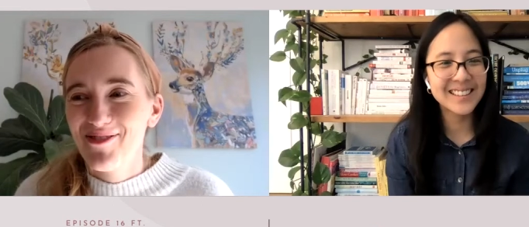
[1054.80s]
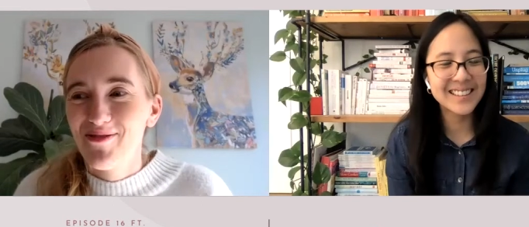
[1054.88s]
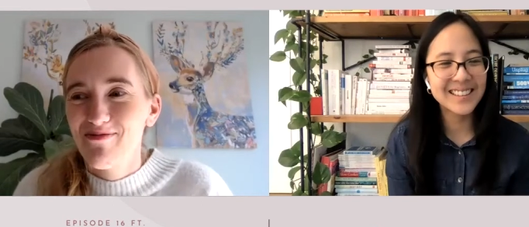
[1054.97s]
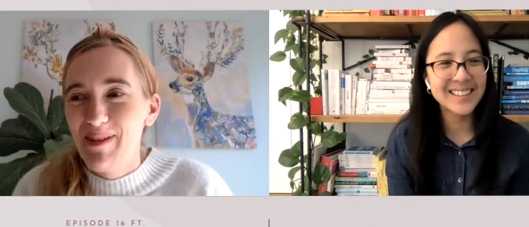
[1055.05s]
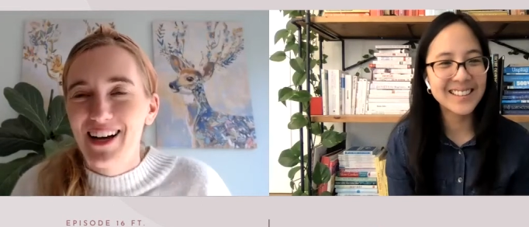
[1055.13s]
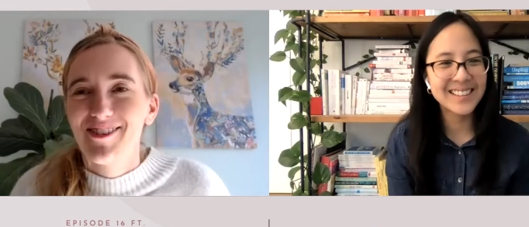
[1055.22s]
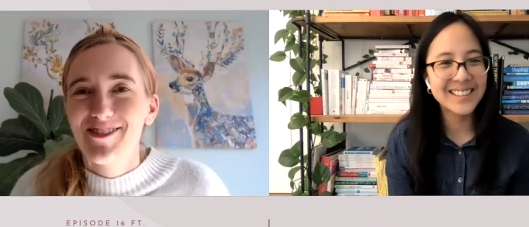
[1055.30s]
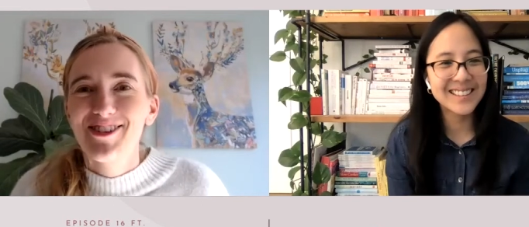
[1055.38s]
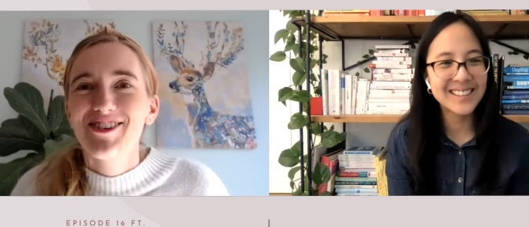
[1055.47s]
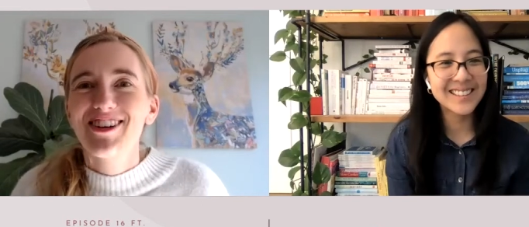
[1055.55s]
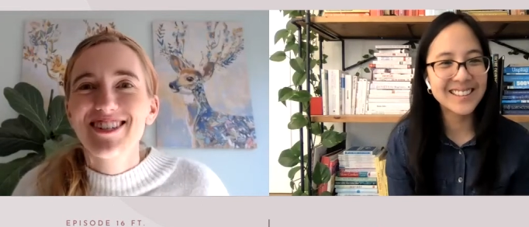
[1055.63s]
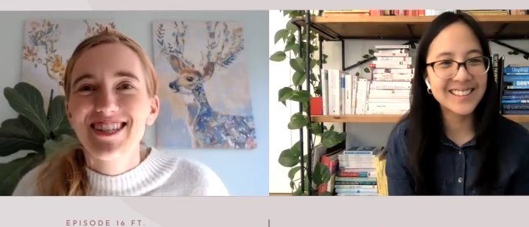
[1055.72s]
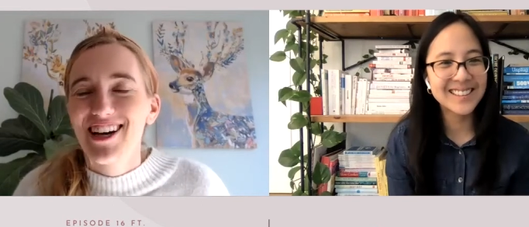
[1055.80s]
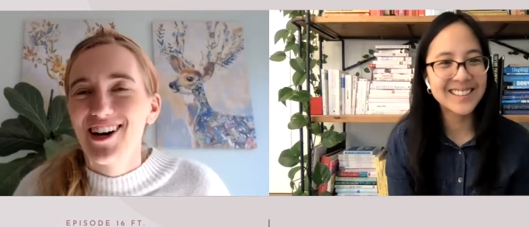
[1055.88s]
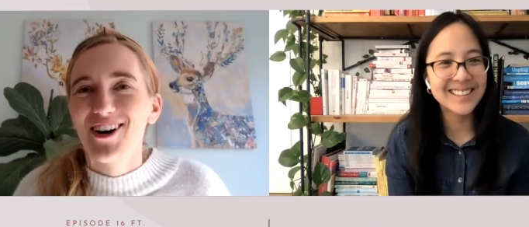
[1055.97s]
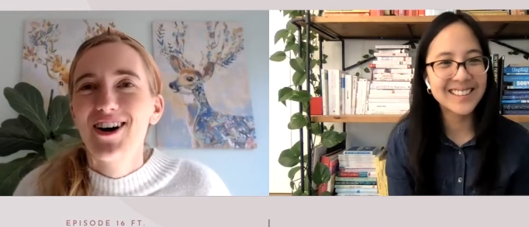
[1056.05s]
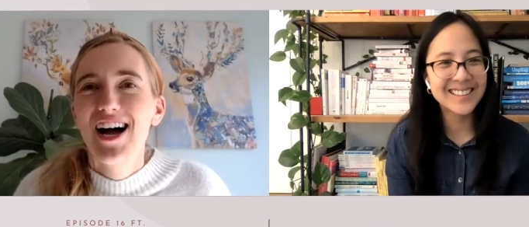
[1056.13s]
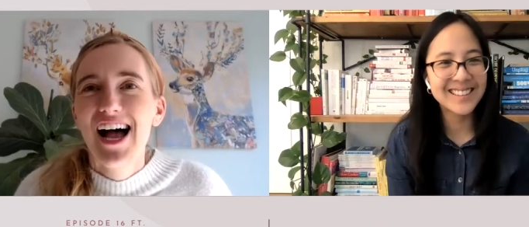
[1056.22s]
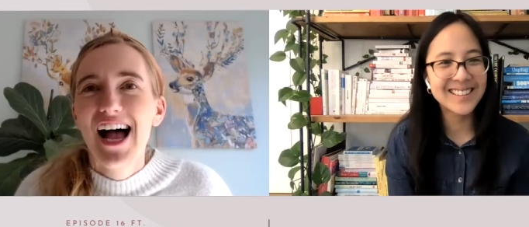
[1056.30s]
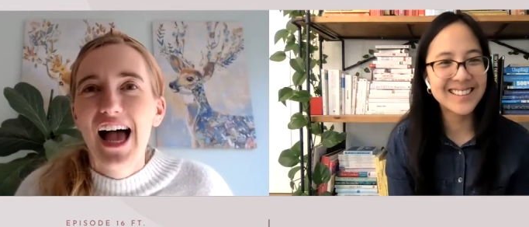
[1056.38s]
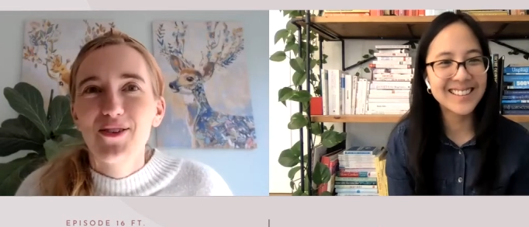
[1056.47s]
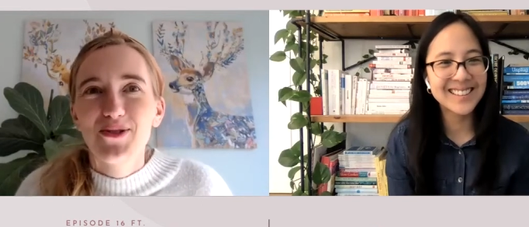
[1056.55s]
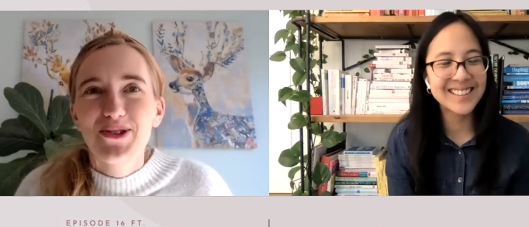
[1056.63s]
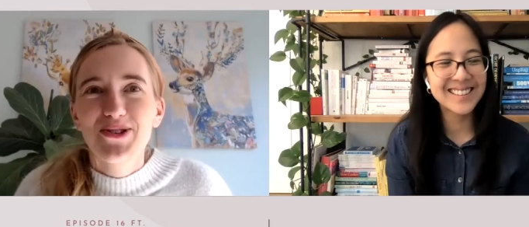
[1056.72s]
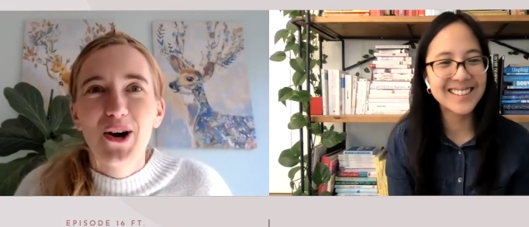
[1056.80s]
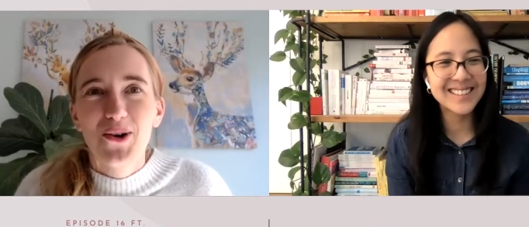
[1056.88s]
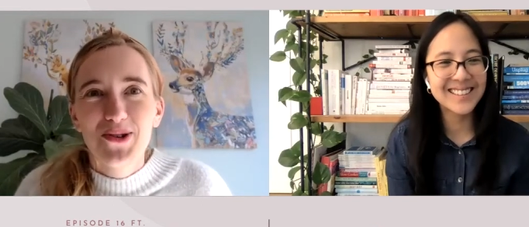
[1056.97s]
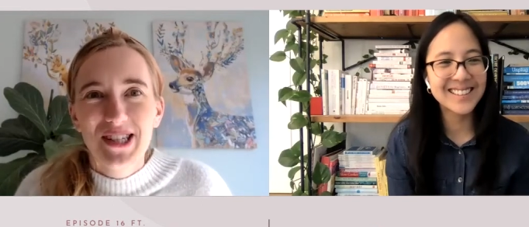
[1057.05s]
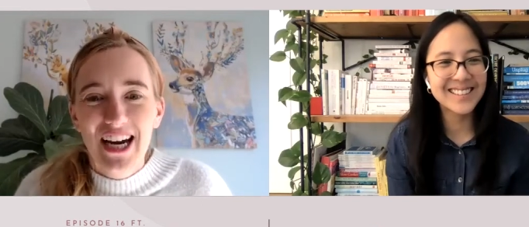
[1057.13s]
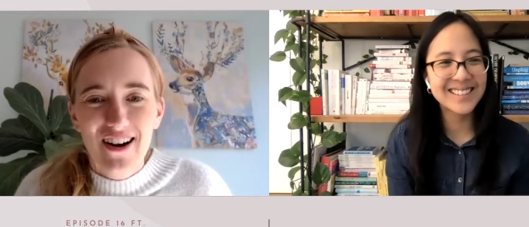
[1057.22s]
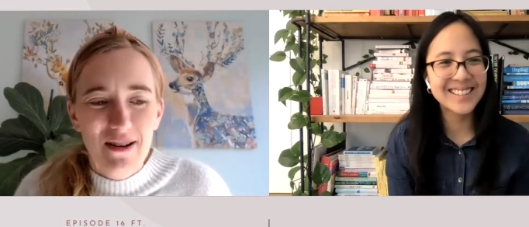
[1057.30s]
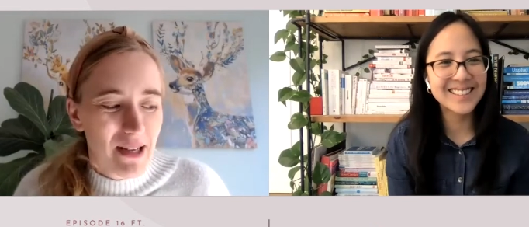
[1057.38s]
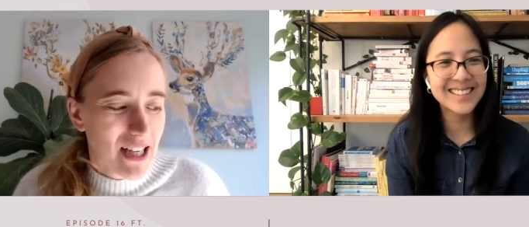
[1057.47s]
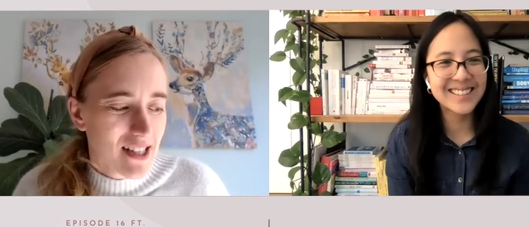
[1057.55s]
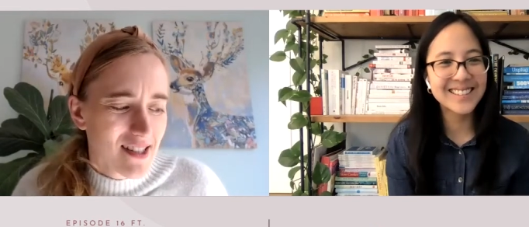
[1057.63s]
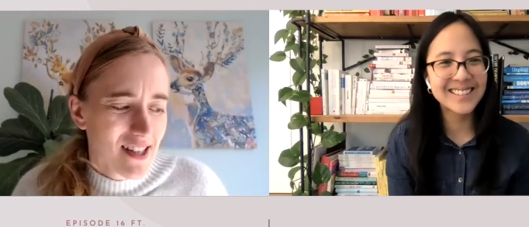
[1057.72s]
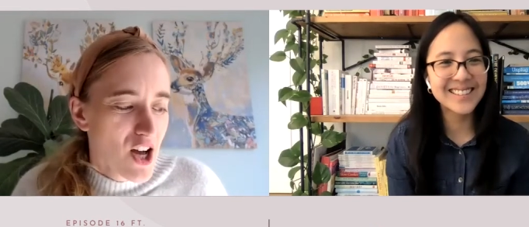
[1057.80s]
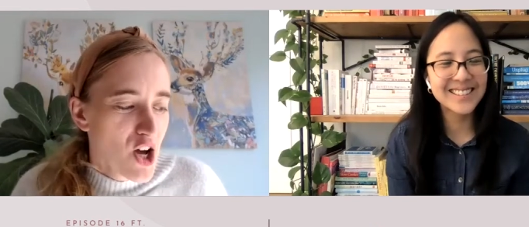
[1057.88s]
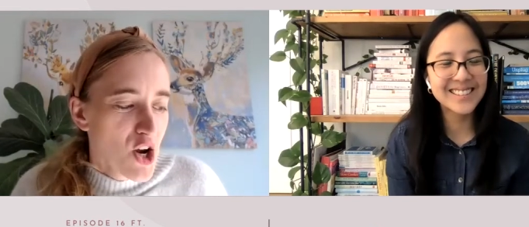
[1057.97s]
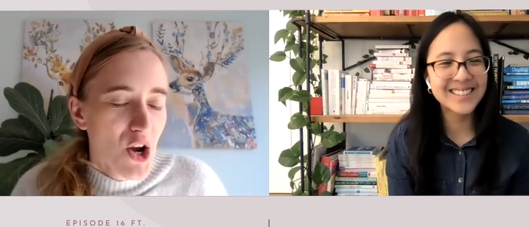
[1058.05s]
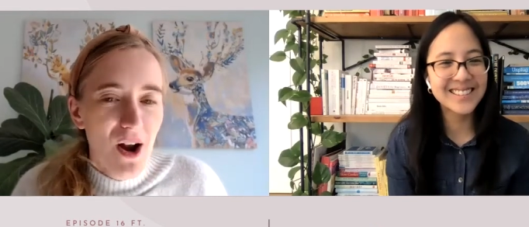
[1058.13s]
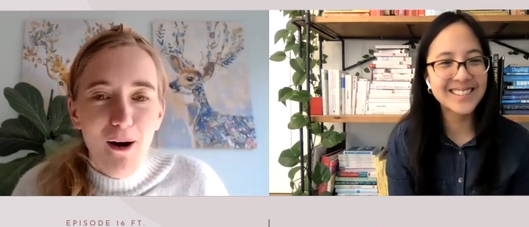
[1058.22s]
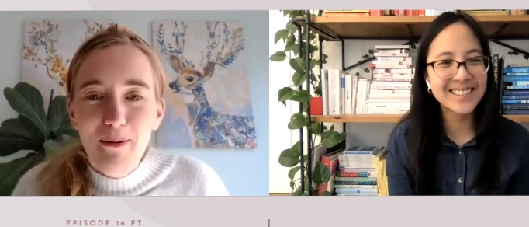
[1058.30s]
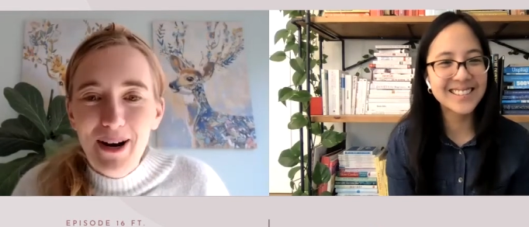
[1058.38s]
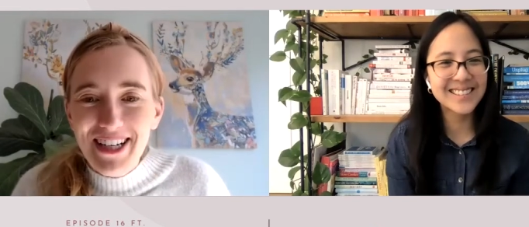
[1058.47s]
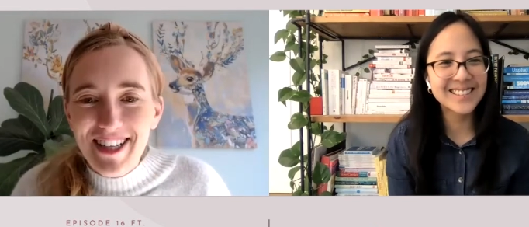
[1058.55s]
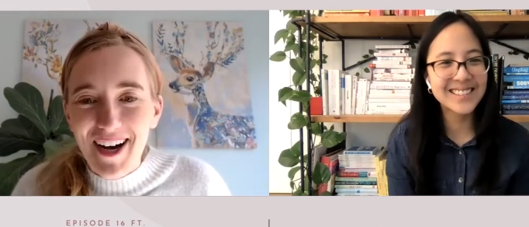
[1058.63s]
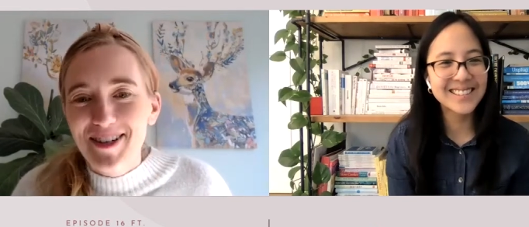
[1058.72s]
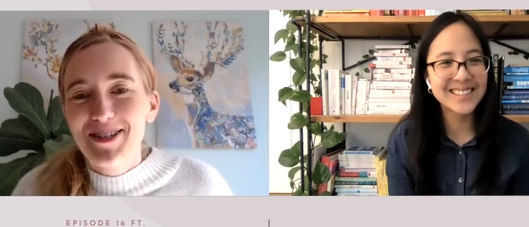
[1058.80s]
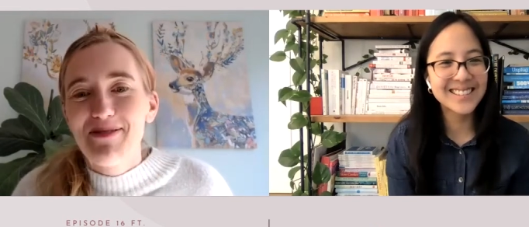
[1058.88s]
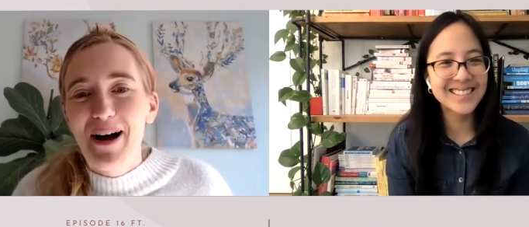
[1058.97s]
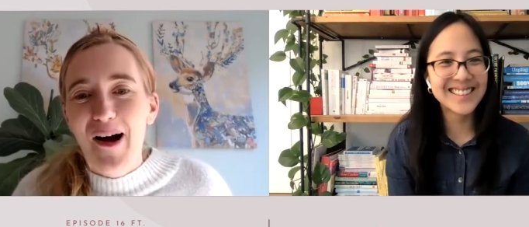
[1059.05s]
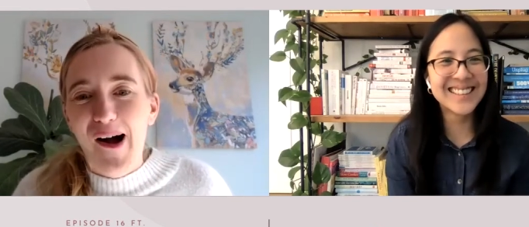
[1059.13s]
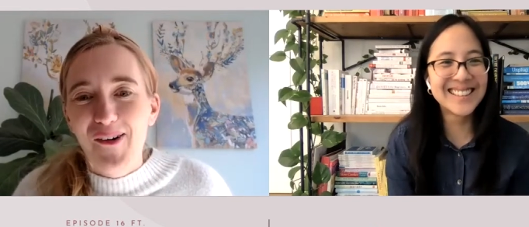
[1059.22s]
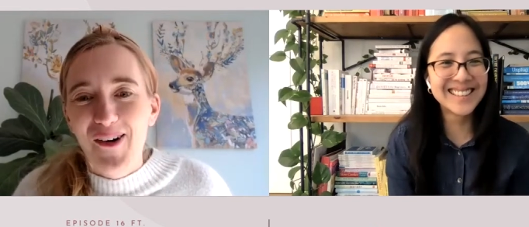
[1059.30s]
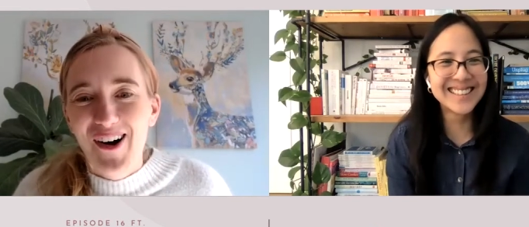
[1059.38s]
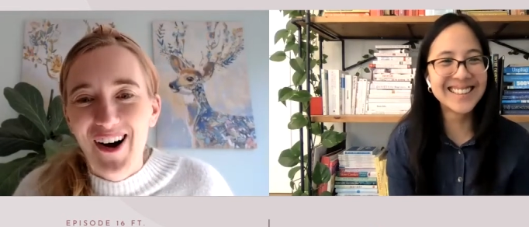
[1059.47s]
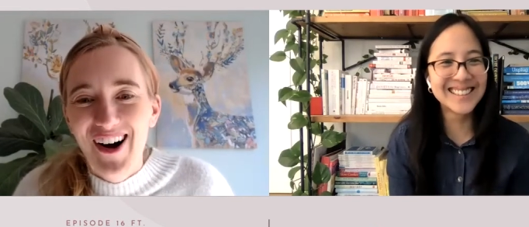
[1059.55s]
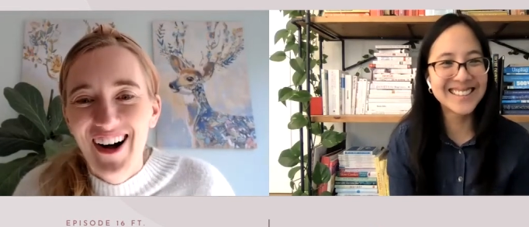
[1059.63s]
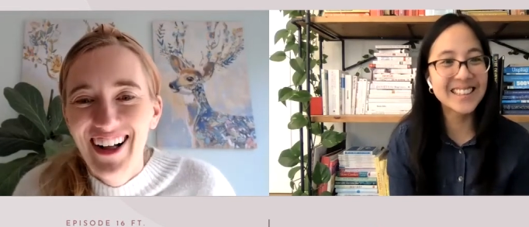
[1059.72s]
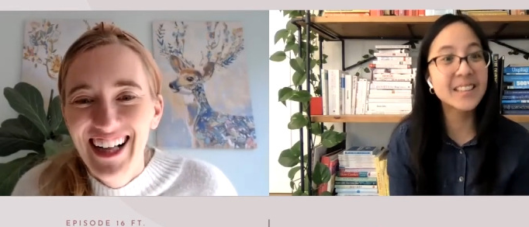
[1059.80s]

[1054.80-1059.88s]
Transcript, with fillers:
Speaker 1: back a few years ago. And it was so scary because nobody talks about alcohol.